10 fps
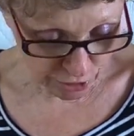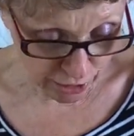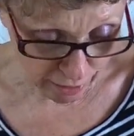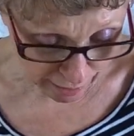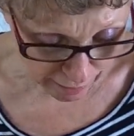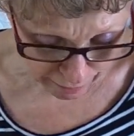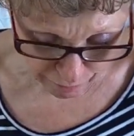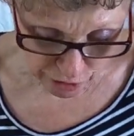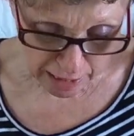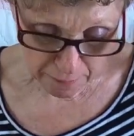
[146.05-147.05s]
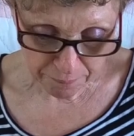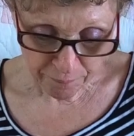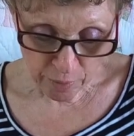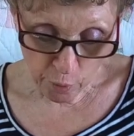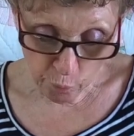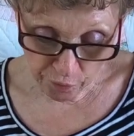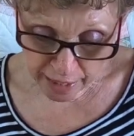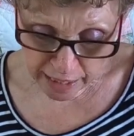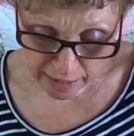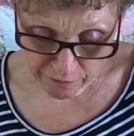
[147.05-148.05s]
She loved jam. Well,
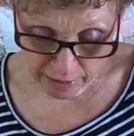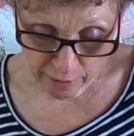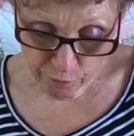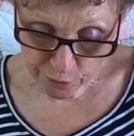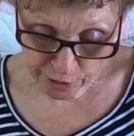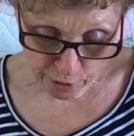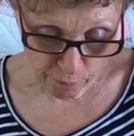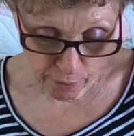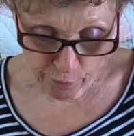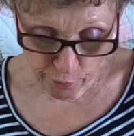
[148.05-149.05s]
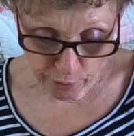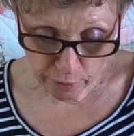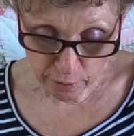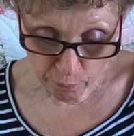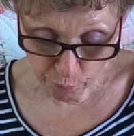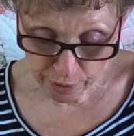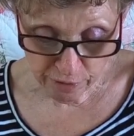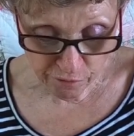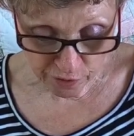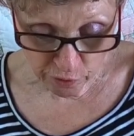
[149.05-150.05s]
that evening for dinner, Mother cooked
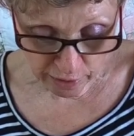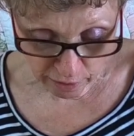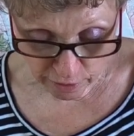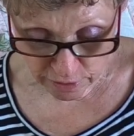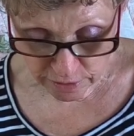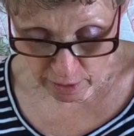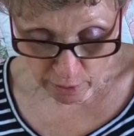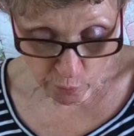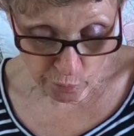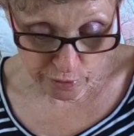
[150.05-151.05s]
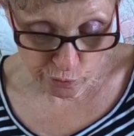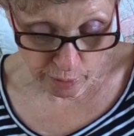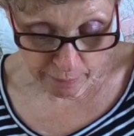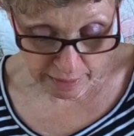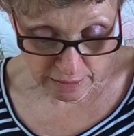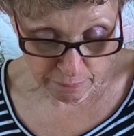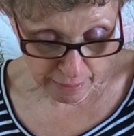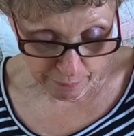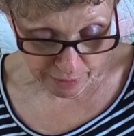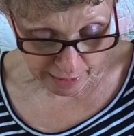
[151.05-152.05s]
breaded veal cutlets with string beans and
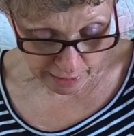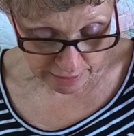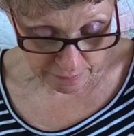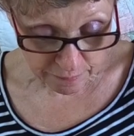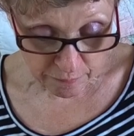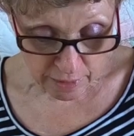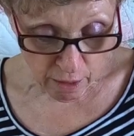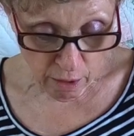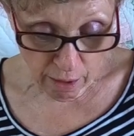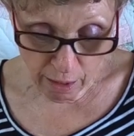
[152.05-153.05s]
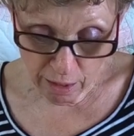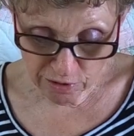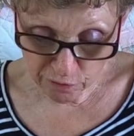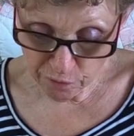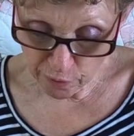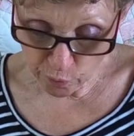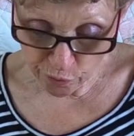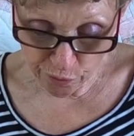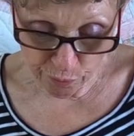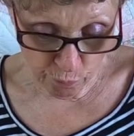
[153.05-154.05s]
baked potatoes. Ah, said Father,
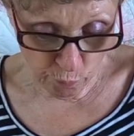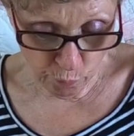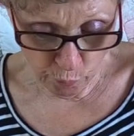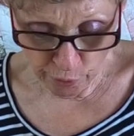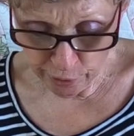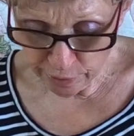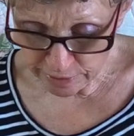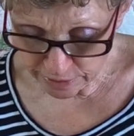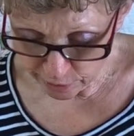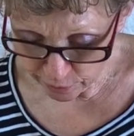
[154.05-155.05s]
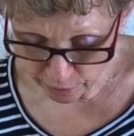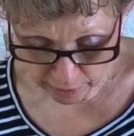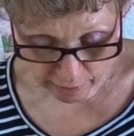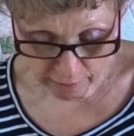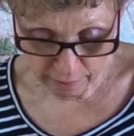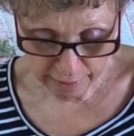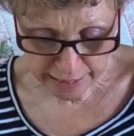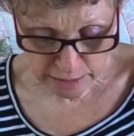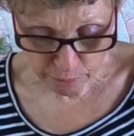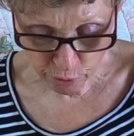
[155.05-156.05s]
where is there a
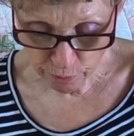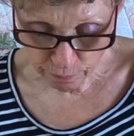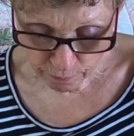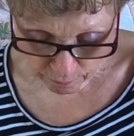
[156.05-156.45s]
handsomer